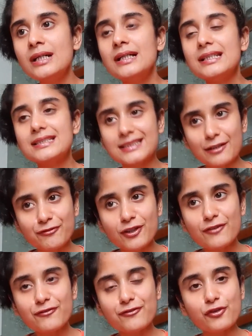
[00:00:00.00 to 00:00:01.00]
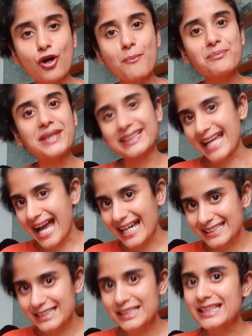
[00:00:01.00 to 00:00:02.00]
suffer from that
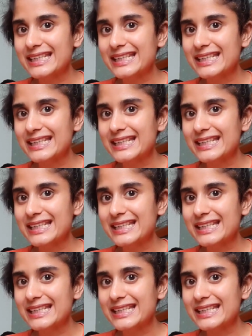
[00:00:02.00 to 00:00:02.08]
acidic